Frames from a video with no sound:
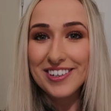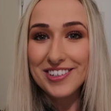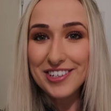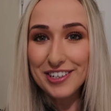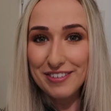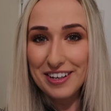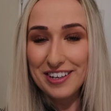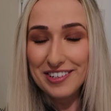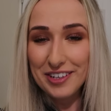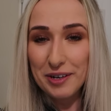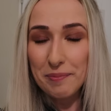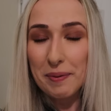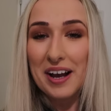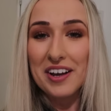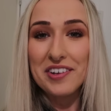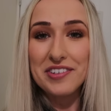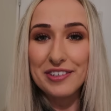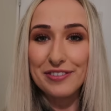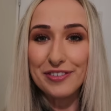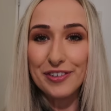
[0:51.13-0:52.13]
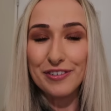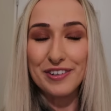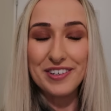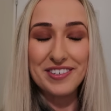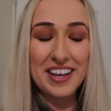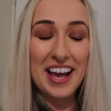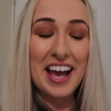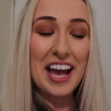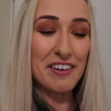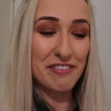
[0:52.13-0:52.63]
chorizo pasta for
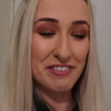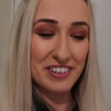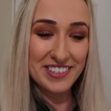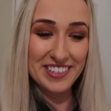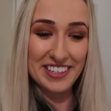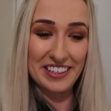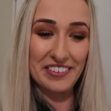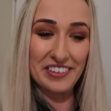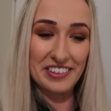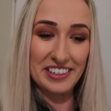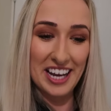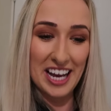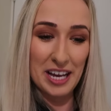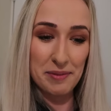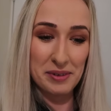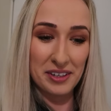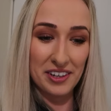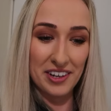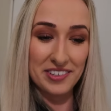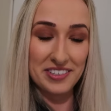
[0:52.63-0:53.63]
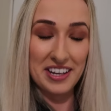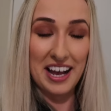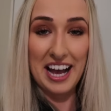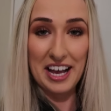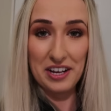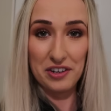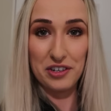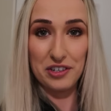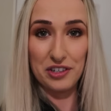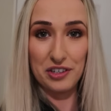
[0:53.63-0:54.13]
us every single night because
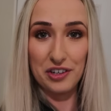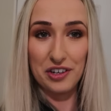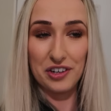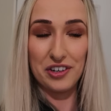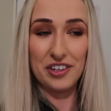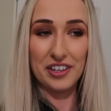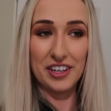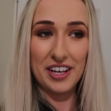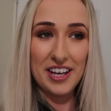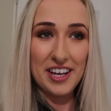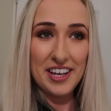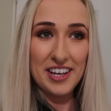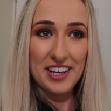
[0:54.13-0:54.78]
I couldn't cook.